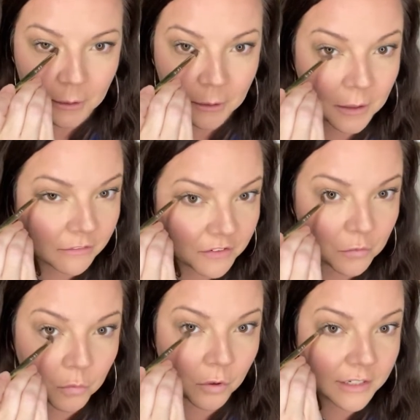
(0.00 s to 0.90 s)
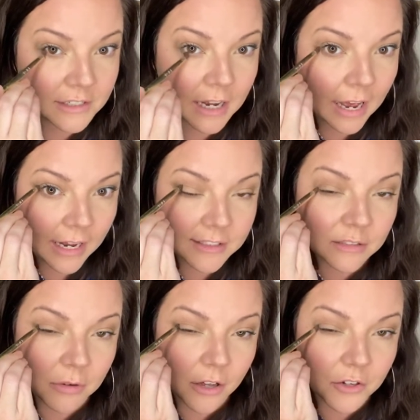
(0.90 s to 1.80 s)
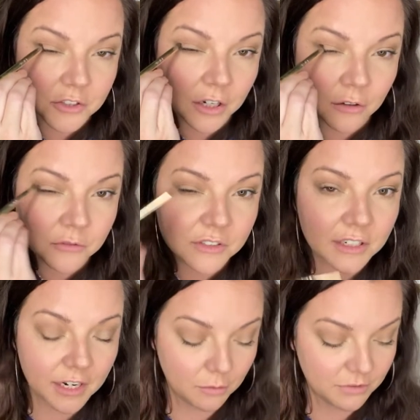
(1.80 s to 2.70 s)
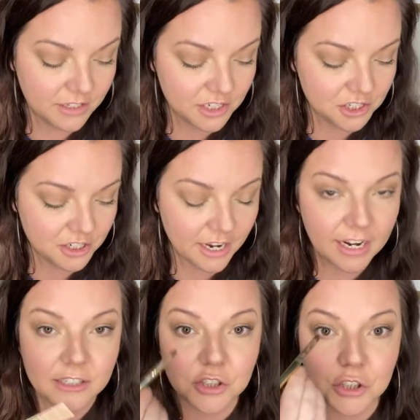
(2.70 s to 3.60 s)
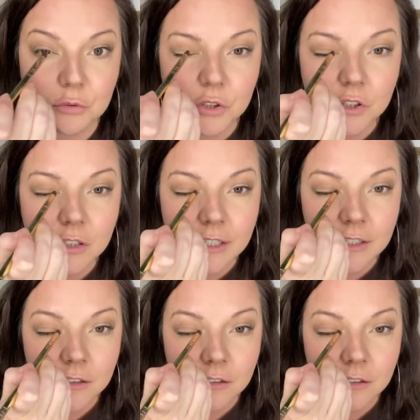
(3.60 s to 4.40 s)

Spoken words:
If you wanted to add some other tones in here with these shades, you could.